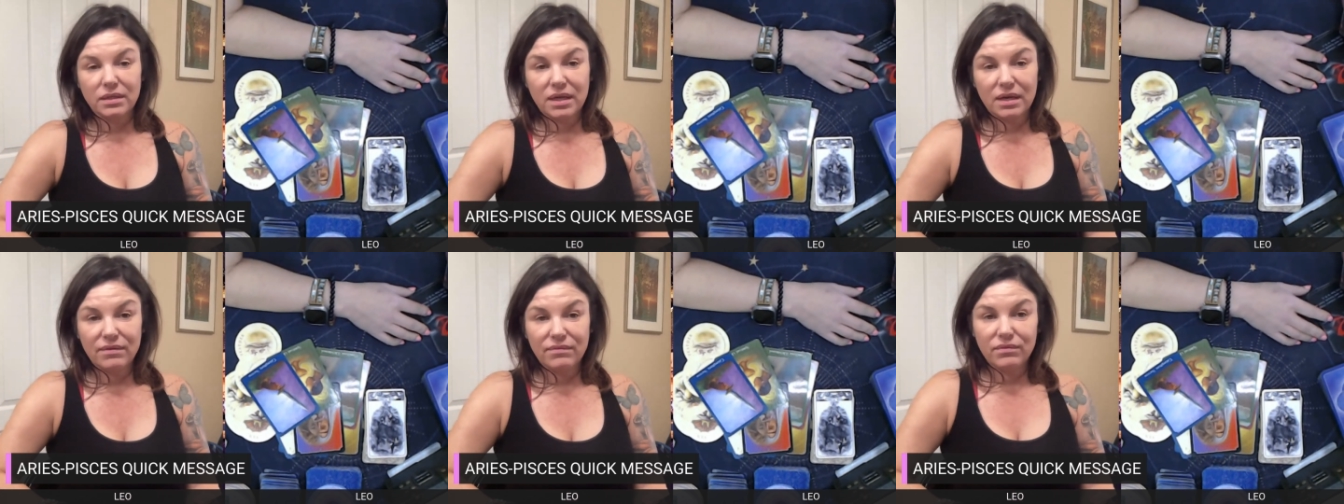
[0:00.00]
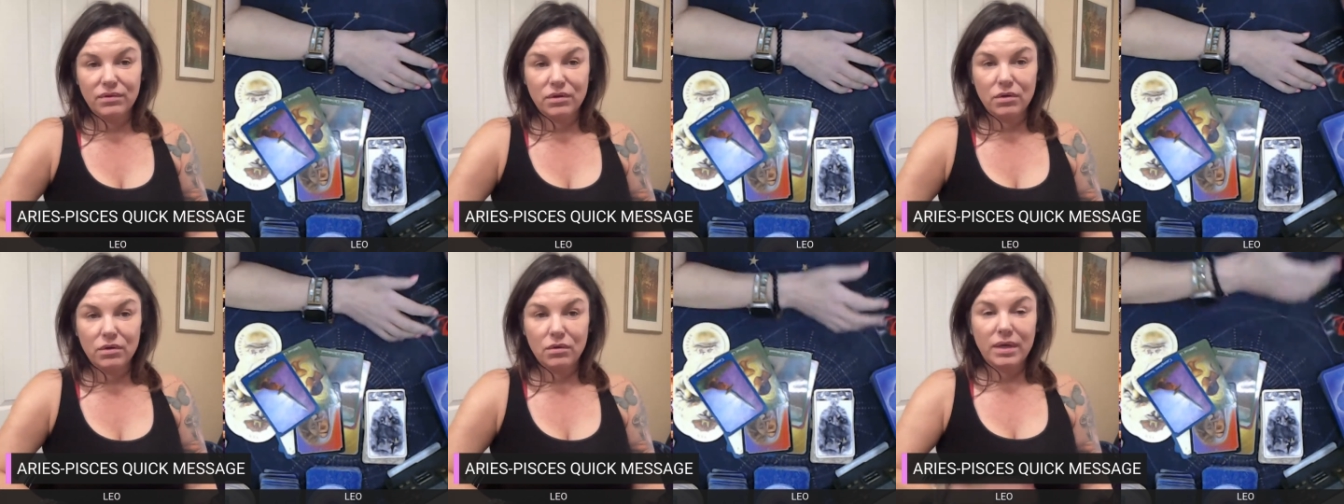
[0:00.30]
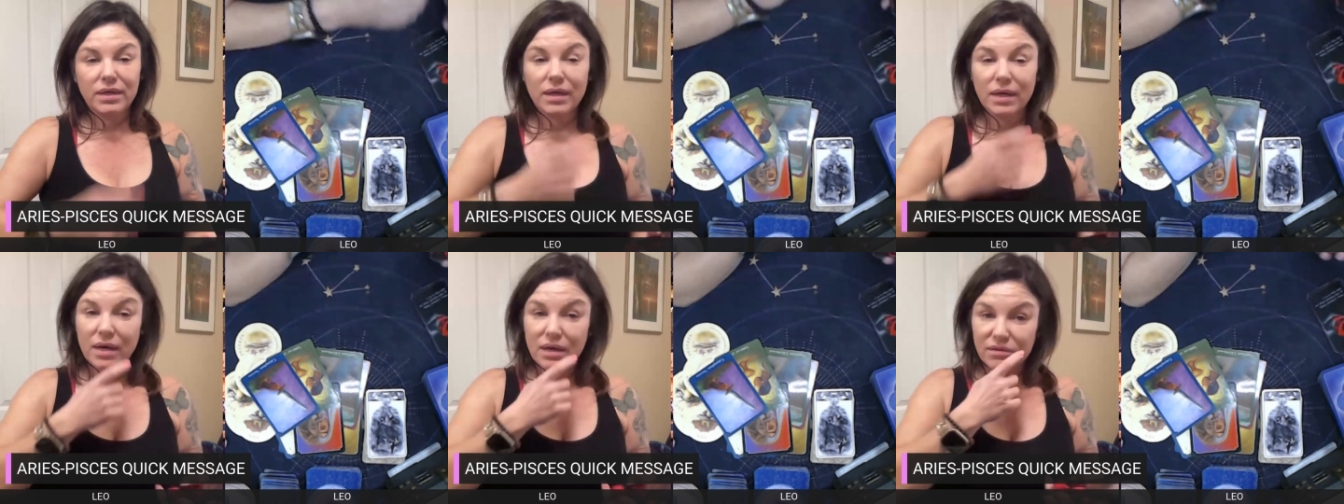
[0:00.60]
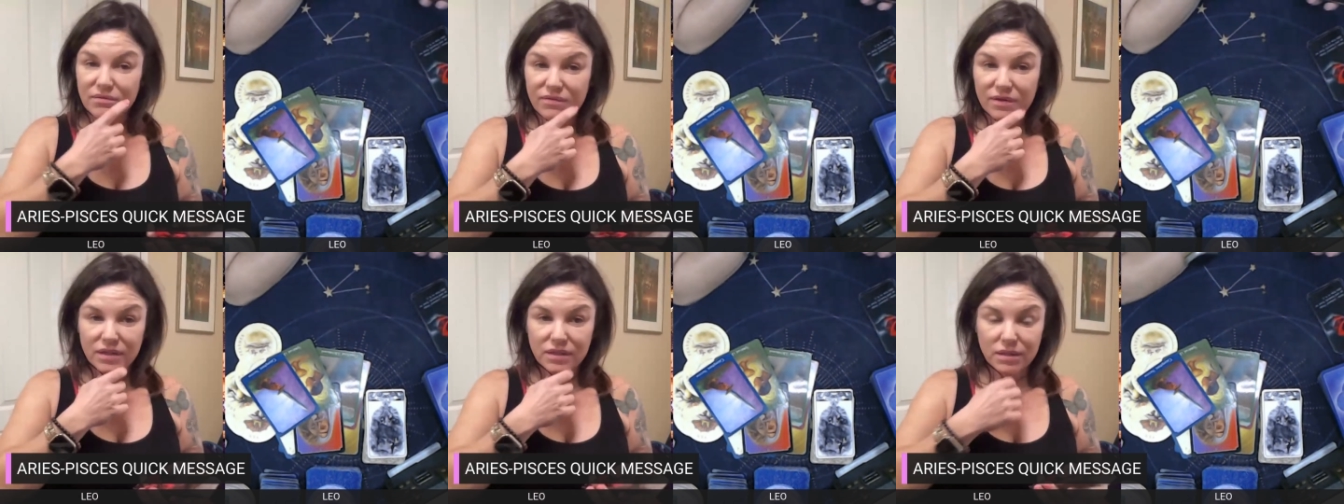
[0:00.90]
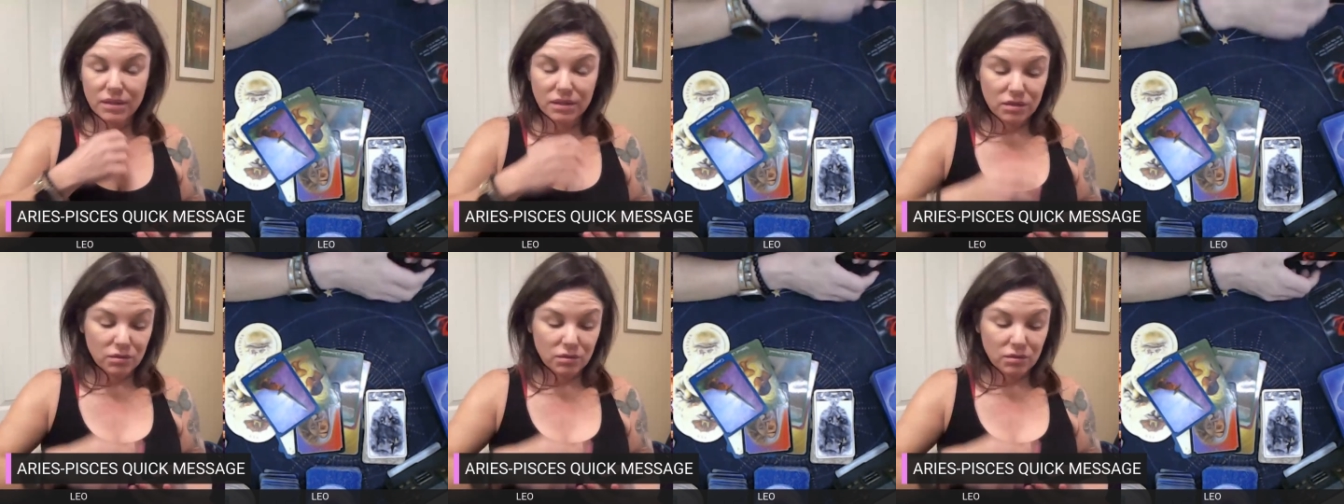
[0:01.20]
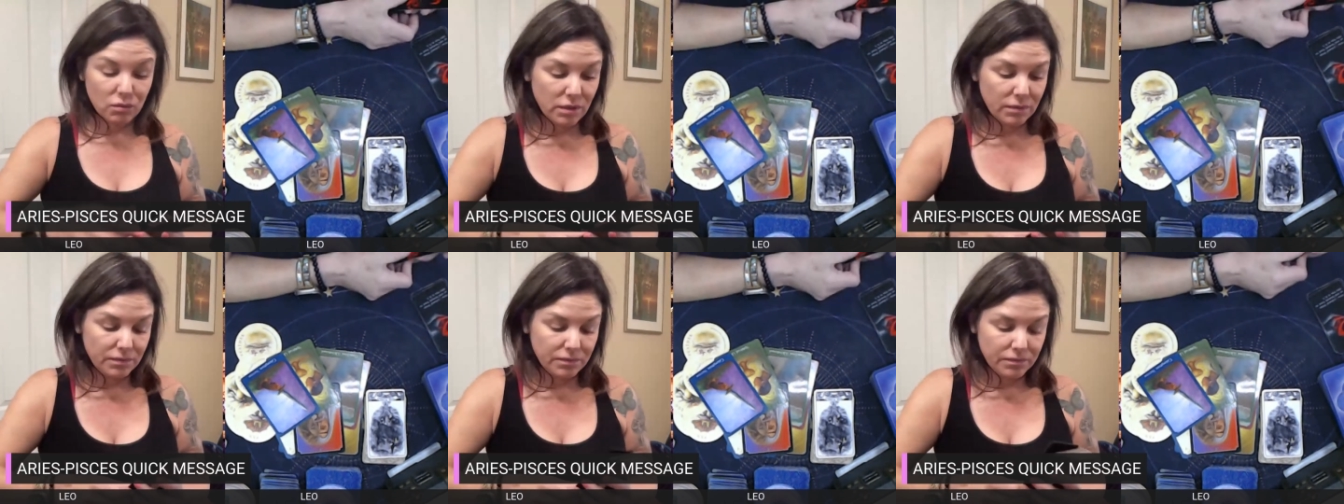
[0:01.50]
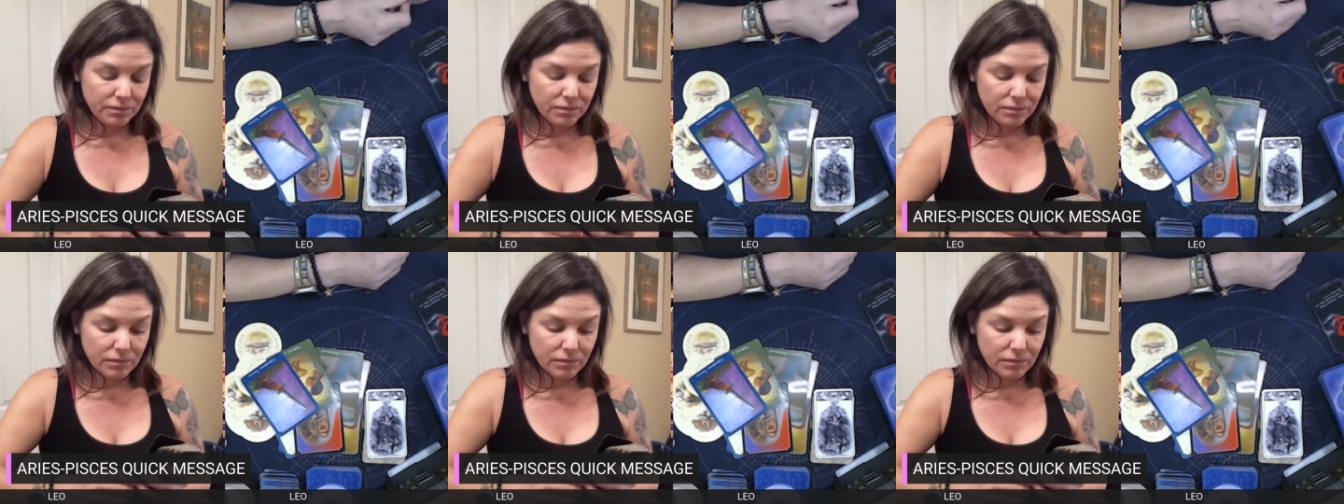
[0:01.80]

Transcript: They have no idea how to fix this one.